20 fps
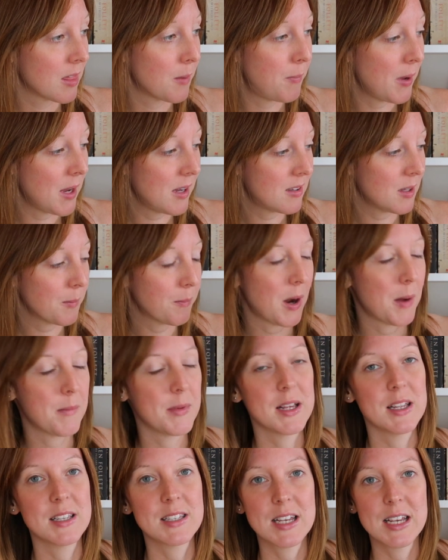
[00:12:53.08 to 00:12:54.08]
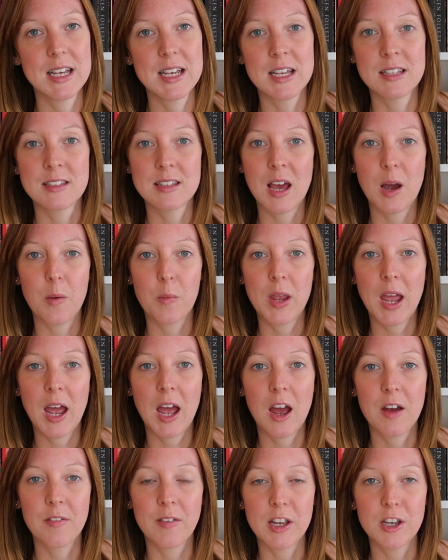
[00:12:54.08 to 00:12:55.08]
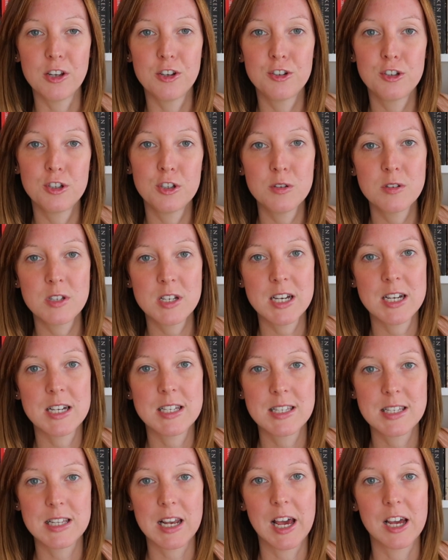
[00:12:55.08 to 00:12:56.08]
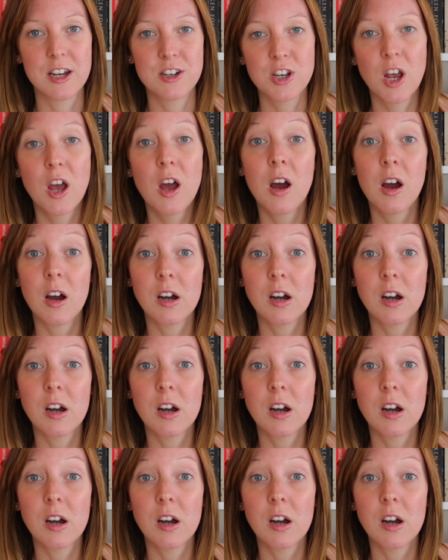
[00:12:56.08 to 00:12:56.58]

the basic premise is that we have a shooter slash